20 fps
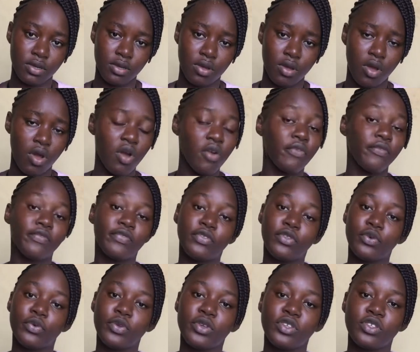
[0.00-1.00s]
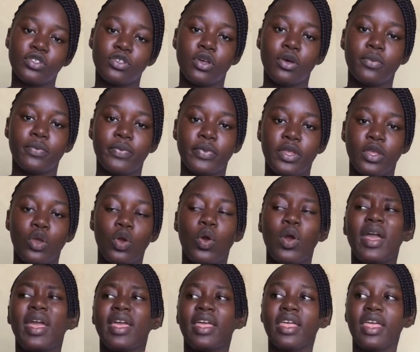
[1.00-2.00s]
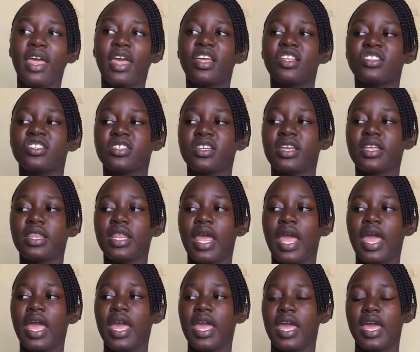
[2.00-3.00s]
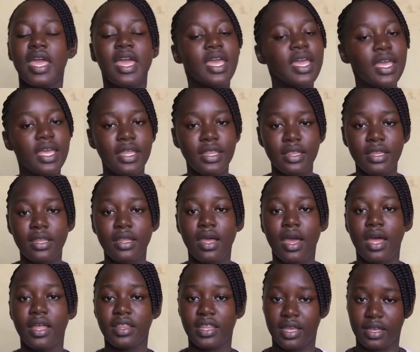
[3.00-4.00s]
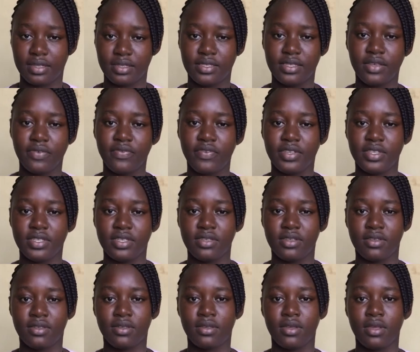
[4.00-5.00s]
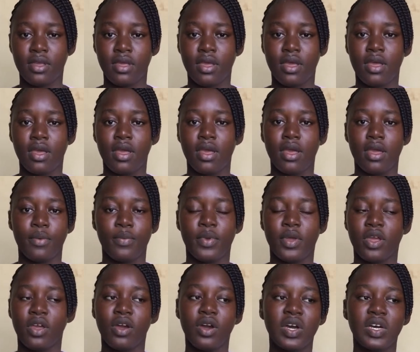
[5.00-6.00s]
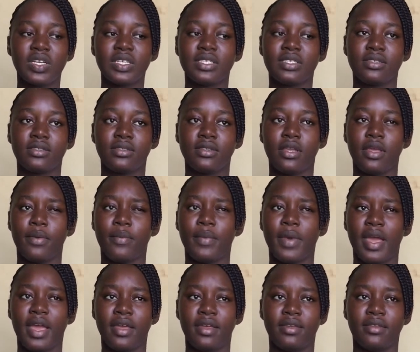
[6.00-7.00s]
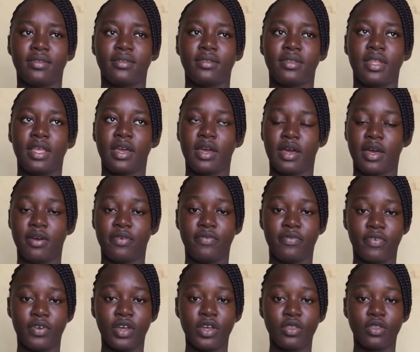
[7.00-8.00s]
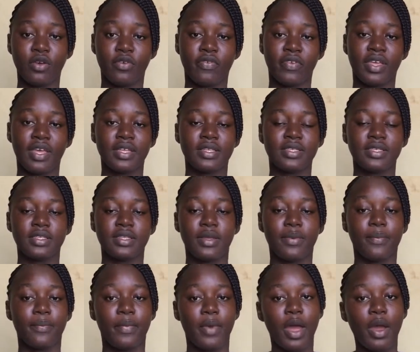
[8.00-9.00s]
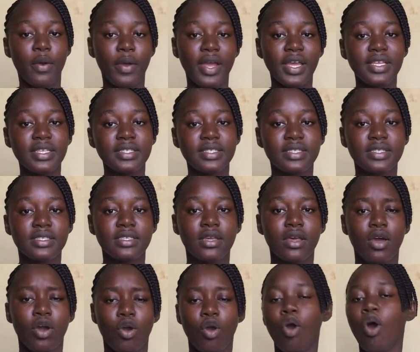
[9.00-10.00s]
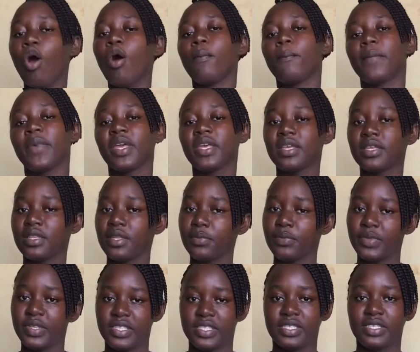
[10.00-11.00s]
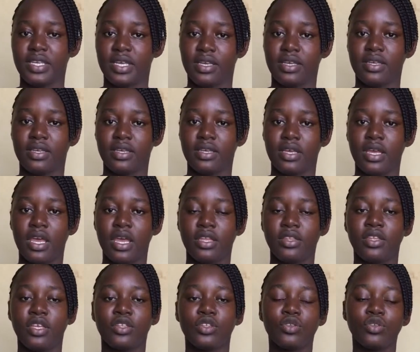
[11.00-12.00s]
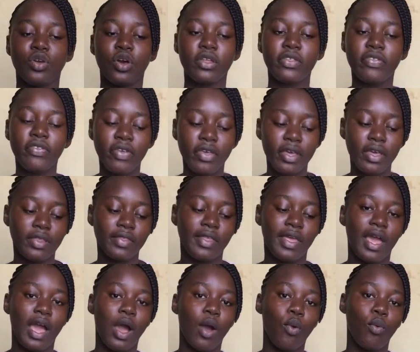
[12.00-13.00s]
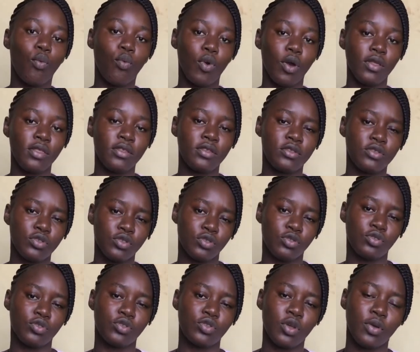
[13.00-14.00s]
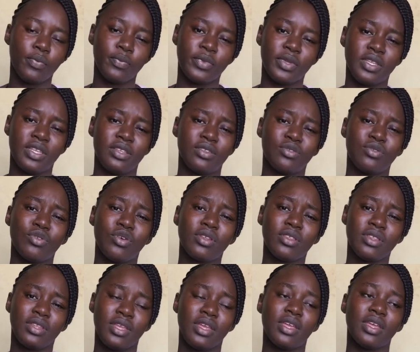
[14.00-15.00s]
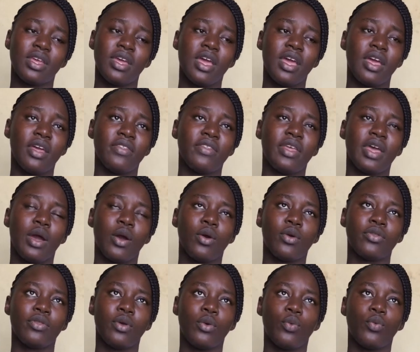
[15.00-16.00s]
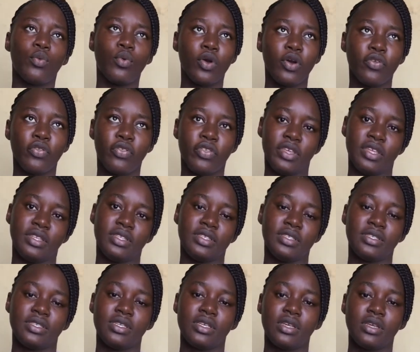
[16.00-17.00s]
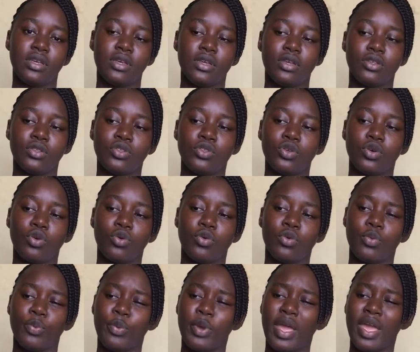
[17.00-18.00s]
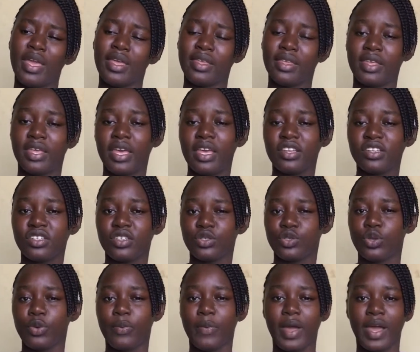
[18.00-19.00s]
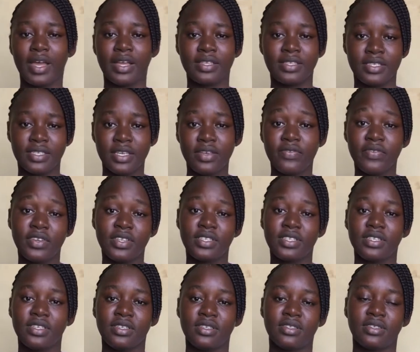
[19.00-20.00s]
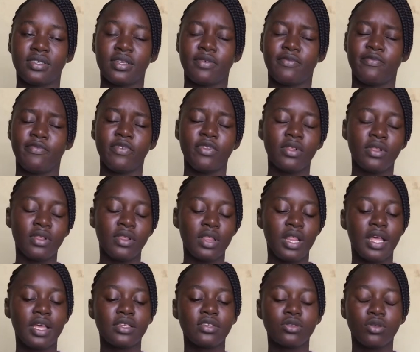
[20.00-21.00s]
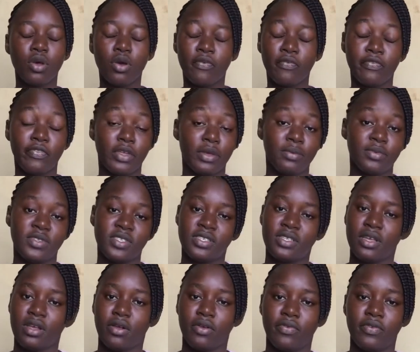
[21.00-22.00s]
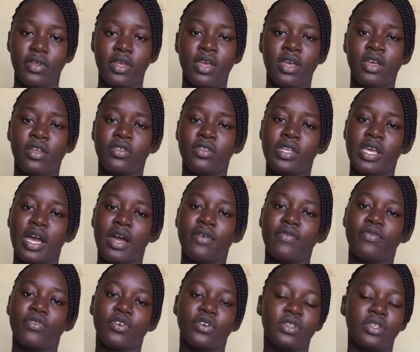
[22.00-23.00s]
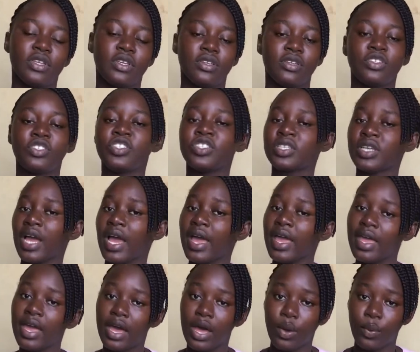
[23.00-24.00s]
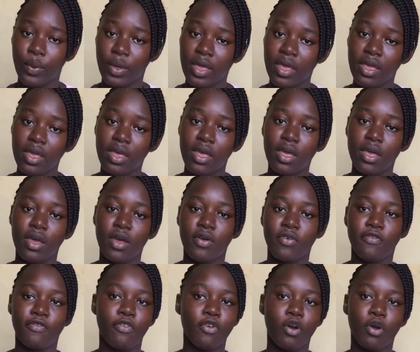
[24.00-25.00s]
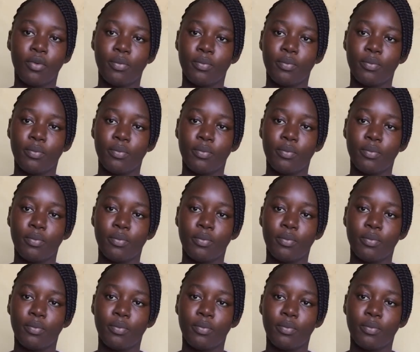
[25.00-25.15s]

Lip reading: of doing something or engaging in an activity because they are afraid of getting embarrassed or making a mistake. They do not think they are worth to do something. They do not think they're worth it to engage in some activities. They feel less of themselves, therefore they shy away from